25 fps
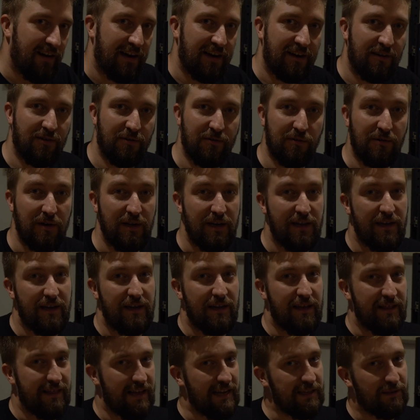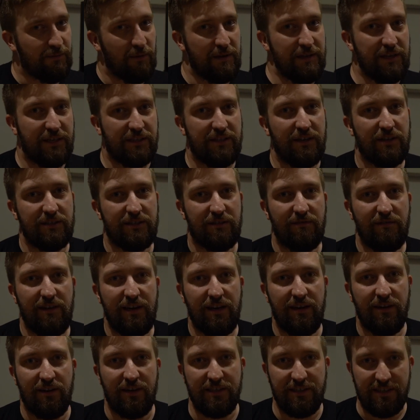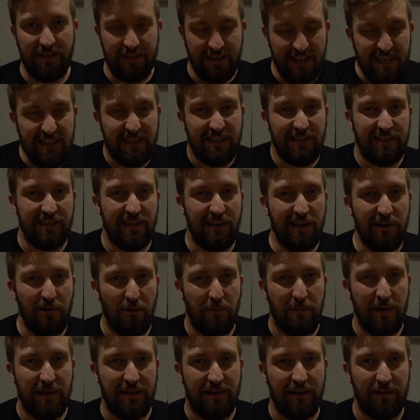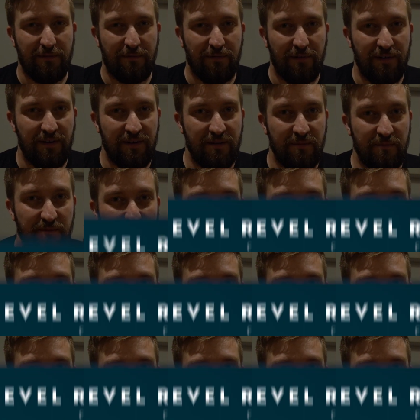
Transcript: angle. That's when you start to realize that this is a little bit different.